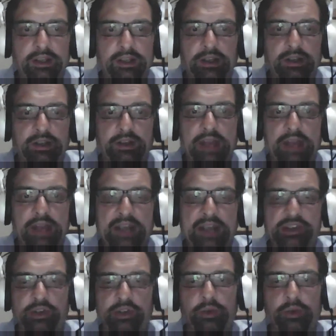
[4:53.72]

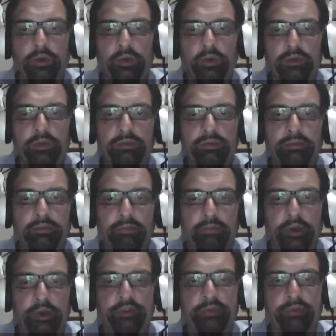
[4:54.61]
national
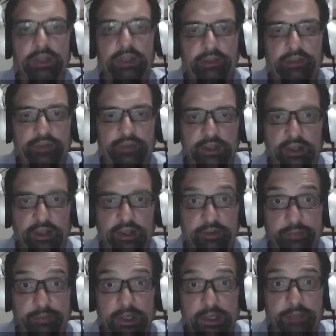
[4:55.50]
movement, if you like,
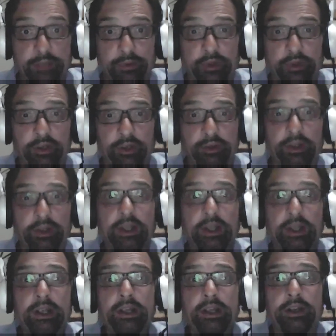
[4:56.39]
of people who
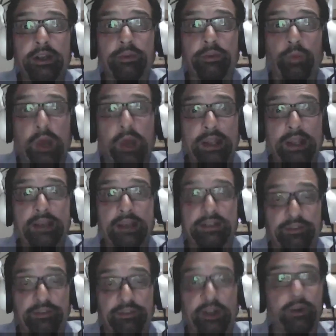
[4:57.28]
have waited
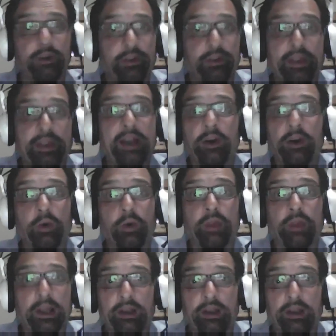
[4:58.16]
to vote on that all
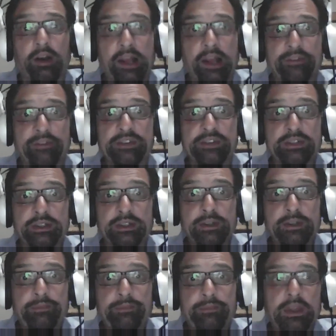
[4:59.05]
their lives.
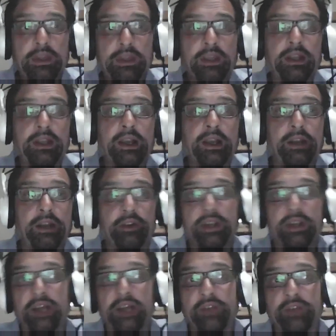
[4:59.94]
And on
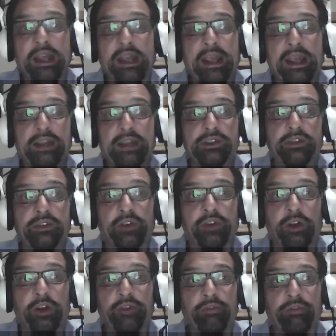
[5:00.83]
the other hand, you've
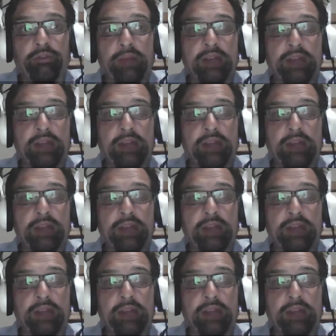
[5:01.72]
got the Remain